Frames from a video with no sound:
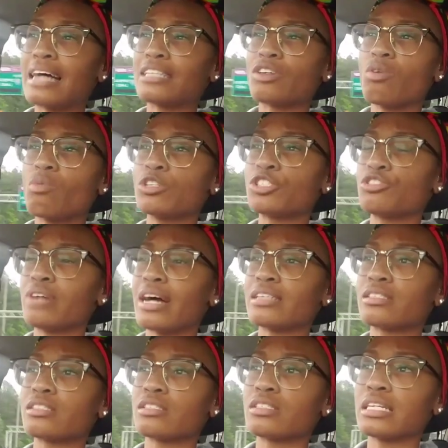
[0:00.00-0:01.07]
I don't want you
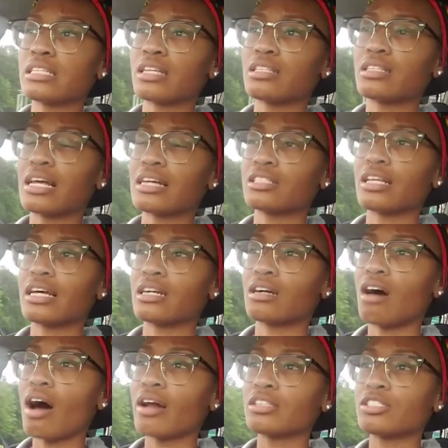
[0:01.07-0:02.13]
guys to think that, that, that
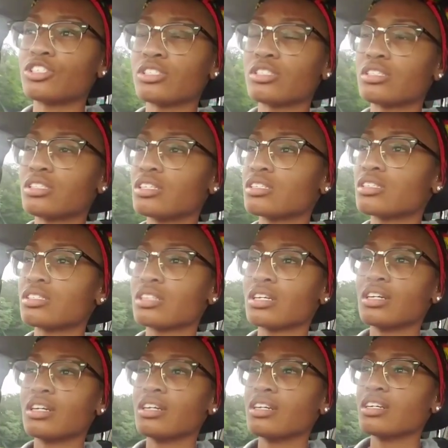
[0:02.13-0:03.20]
God is just this,
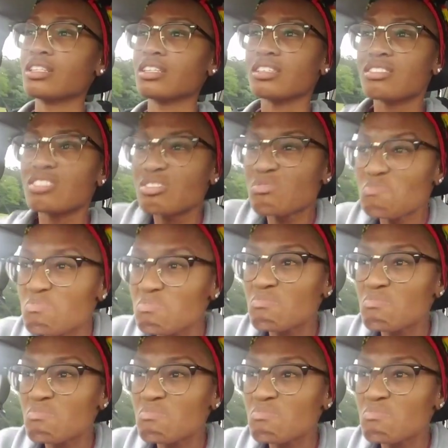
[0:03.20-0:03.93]
this,